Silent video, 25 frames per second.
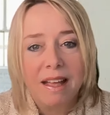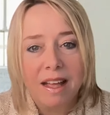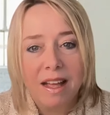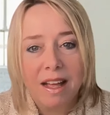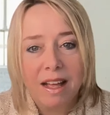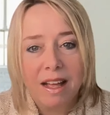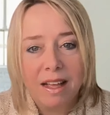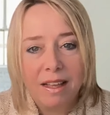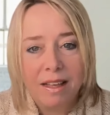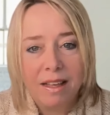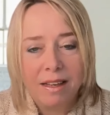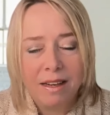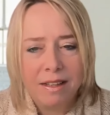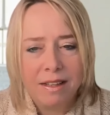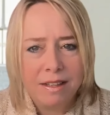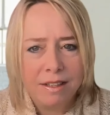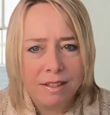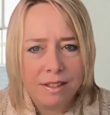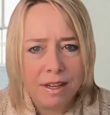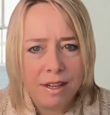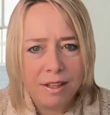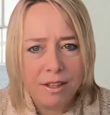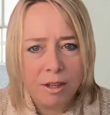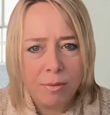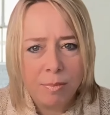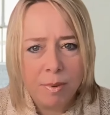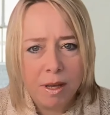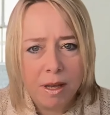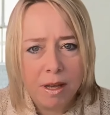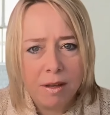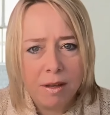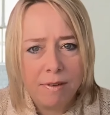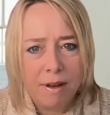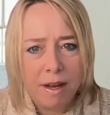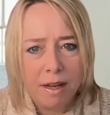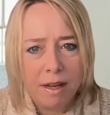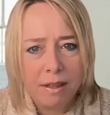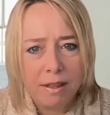Uh, in addition to
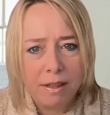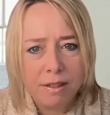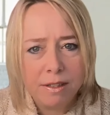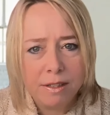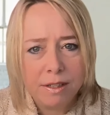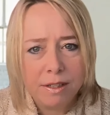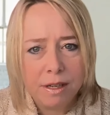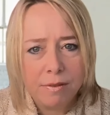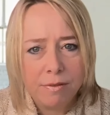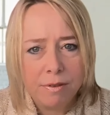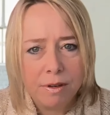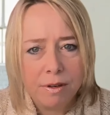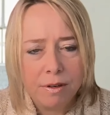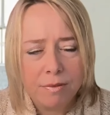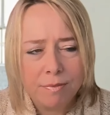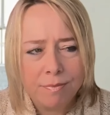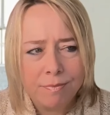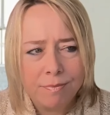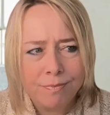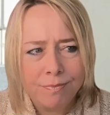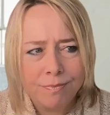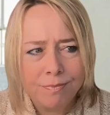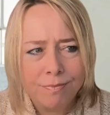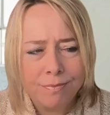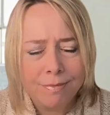being a violation of your